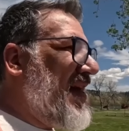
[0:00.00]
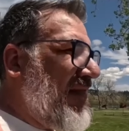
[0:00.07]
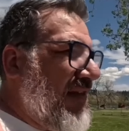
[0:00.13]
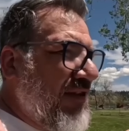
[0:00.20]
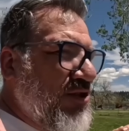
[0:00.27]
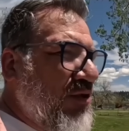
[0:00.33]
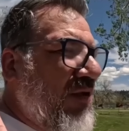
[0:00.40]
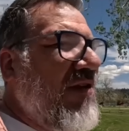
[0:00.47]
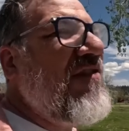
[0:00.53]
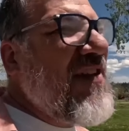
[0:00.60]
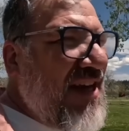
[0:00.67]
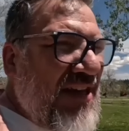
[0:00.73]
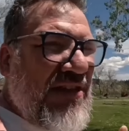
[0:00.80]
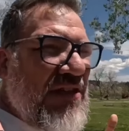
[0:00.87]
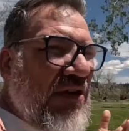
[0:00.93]
they're sort of
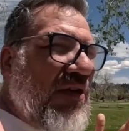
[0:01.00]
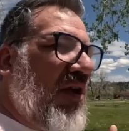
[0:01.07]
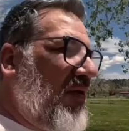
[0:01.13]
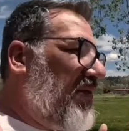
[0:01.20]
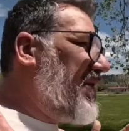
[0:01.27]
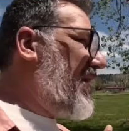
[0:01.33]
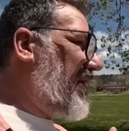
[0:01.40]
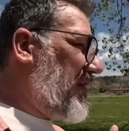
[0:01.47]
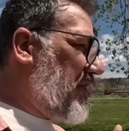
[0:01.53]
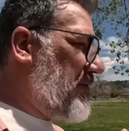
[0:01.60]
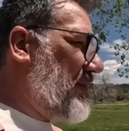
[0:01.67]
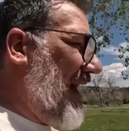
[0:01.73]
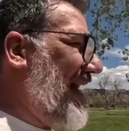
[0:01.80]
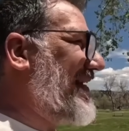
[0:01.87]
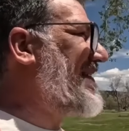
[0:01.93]
in their own little
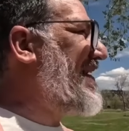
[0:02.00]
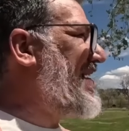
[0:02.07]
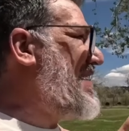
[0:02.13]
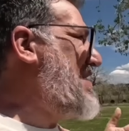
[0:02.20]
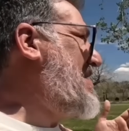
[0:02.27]
space.